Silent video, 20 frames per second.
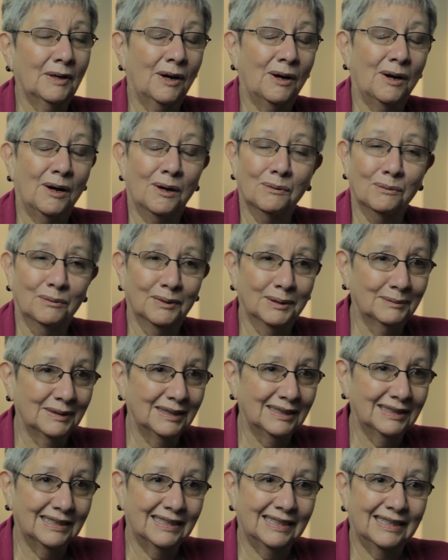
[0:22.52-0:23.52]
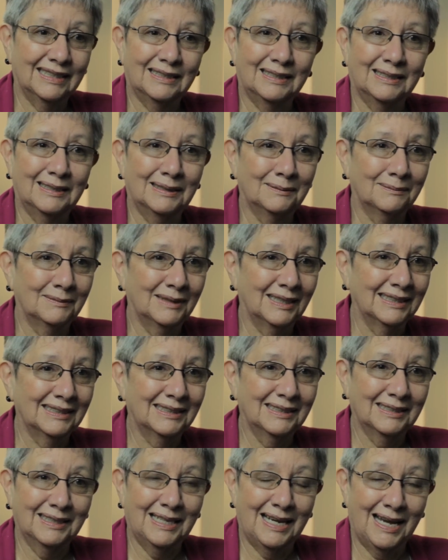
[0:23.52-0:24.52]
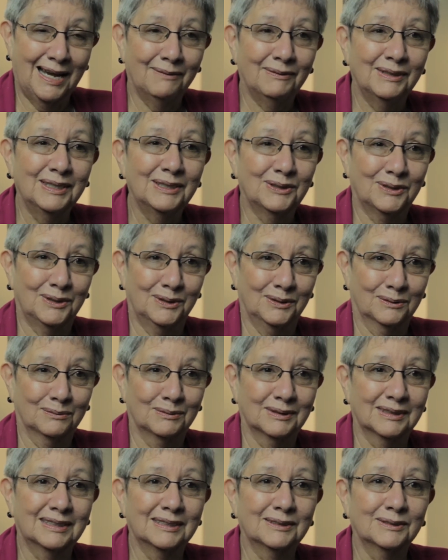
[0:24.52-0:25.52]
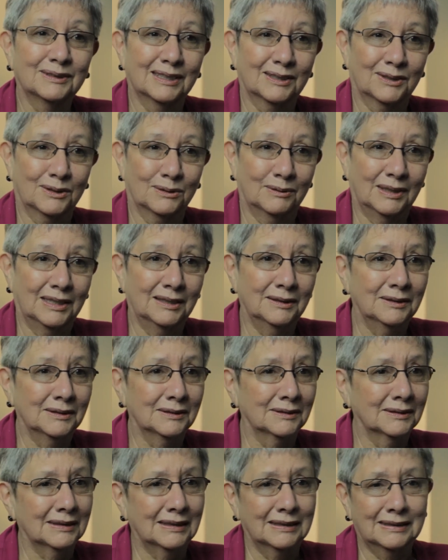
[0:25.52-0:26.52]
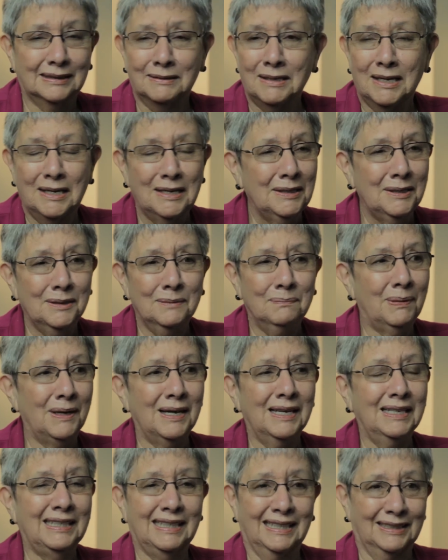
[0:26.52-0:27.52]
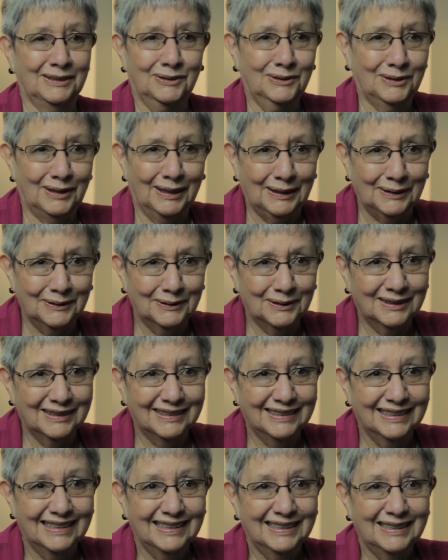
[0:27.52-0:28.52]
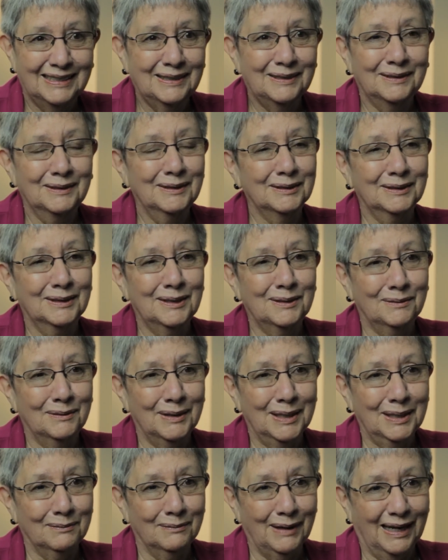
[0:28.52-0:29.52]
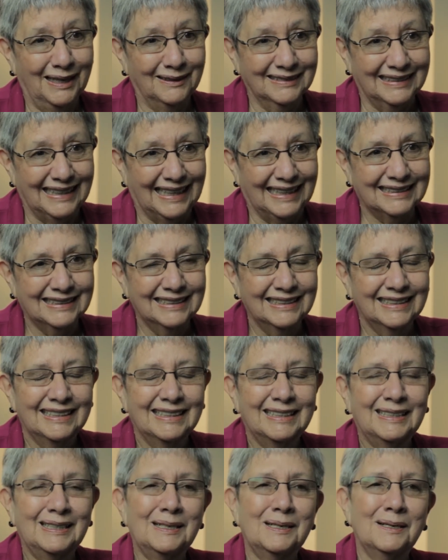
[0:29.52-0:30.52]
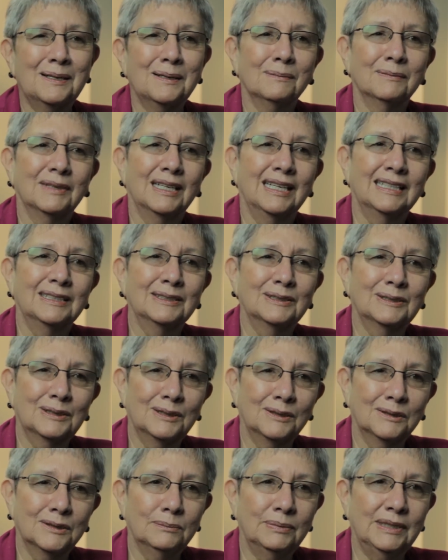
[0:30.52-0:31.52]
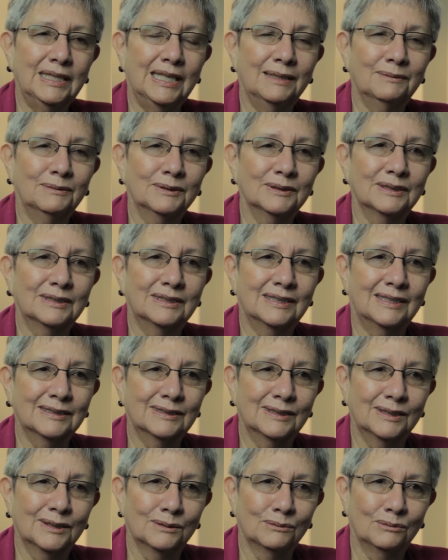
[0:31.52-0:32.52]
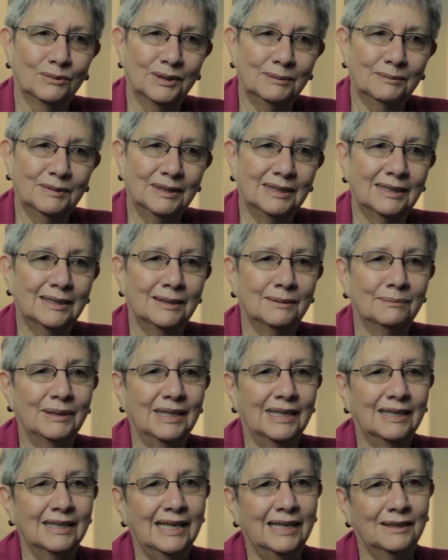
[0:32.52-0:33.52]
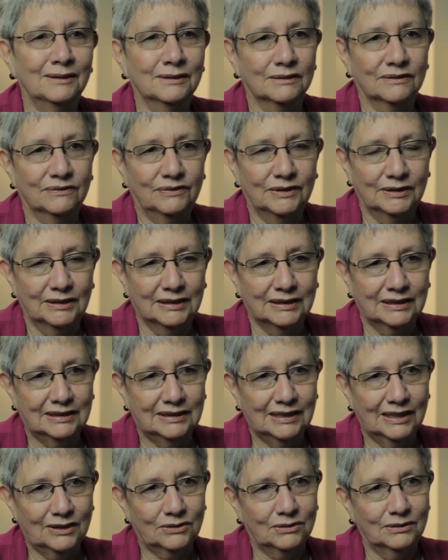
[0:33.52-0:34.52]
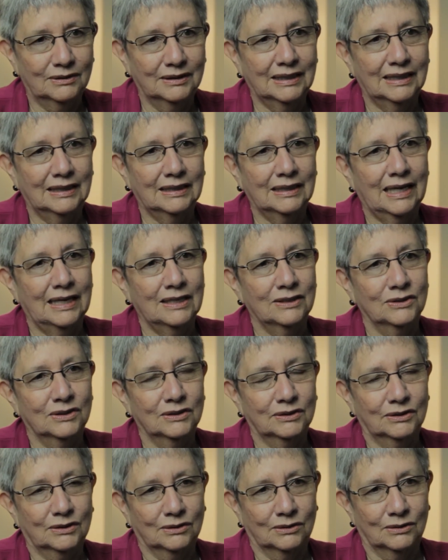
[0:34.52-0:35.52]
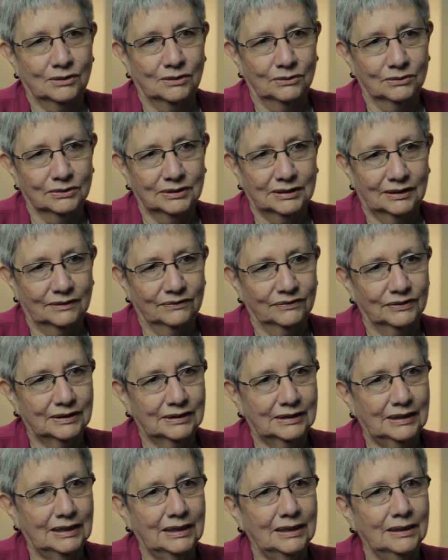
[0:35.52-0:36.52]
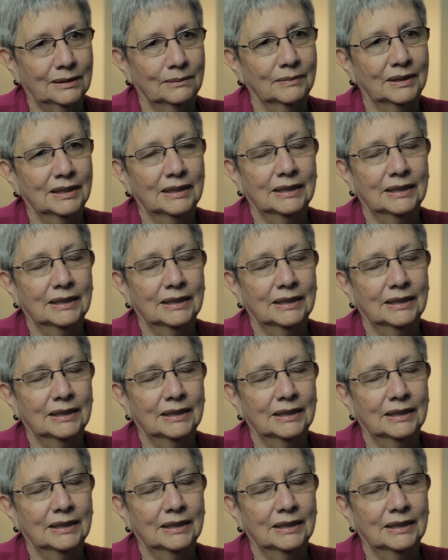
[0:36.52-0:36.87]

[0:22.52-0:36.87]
All women, um, I think, have issues with their sexuality during that time. Your body has changed. You know, there's no way around that. Um, and so to be able to talk to other women about how they're feeling sexually and, and just their whole self-esteem,